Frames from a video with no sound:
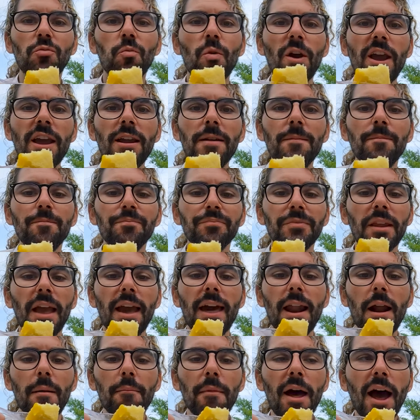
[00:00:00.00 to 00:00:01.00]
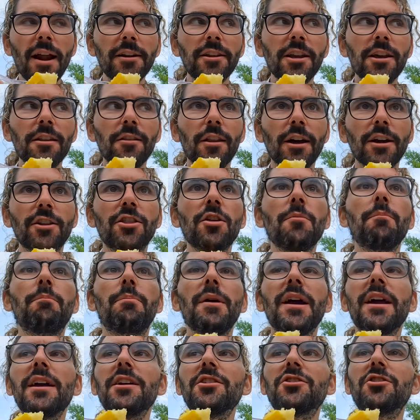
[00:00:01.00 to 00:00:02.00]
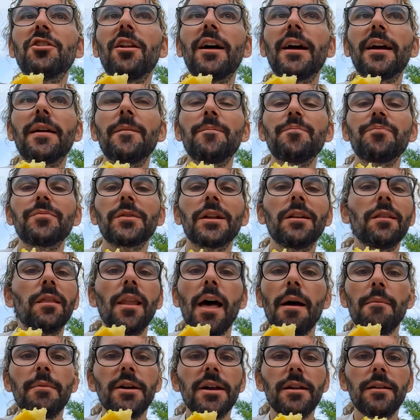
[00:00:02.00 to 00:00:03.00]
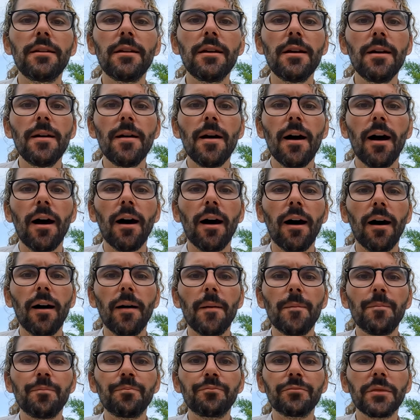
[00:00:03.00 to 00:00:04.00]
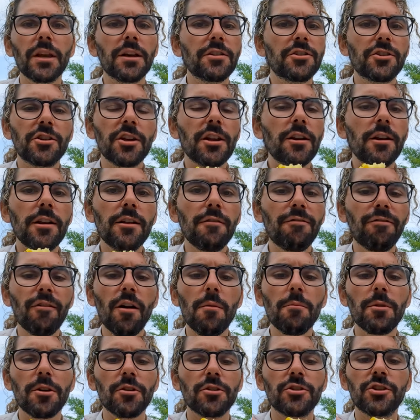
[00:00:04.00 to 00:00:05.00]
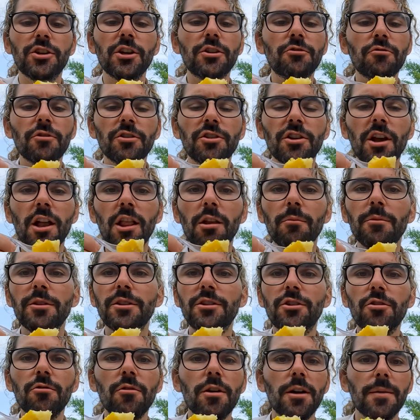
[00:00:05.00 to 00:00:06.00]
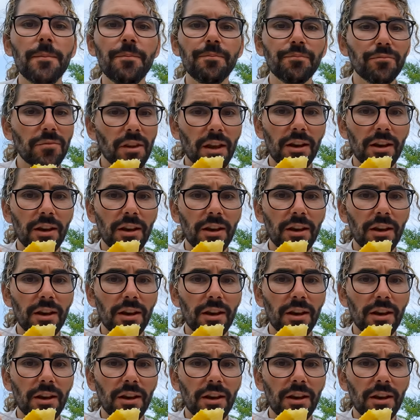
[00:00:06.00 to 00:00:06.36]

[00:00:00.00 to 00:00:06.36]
sweet, and I'm not getting like the biggest like lemon acidity from it or citrus element to it.